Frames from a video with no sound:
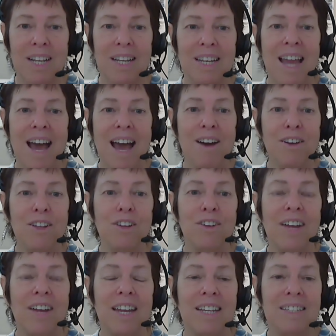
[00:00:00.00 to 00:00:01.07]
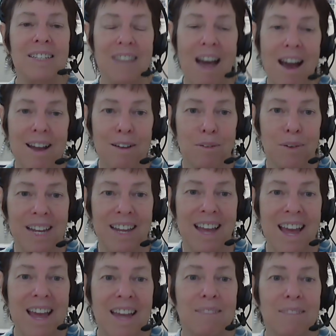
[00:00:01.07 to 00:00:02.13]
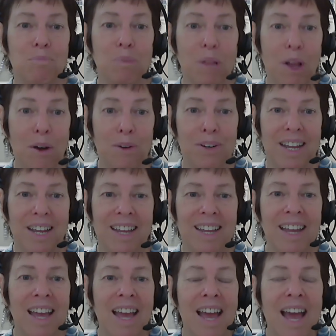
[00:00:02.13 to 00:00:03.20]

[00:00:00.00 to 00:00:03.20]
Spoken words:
and now you're getting diarrhea and bloating.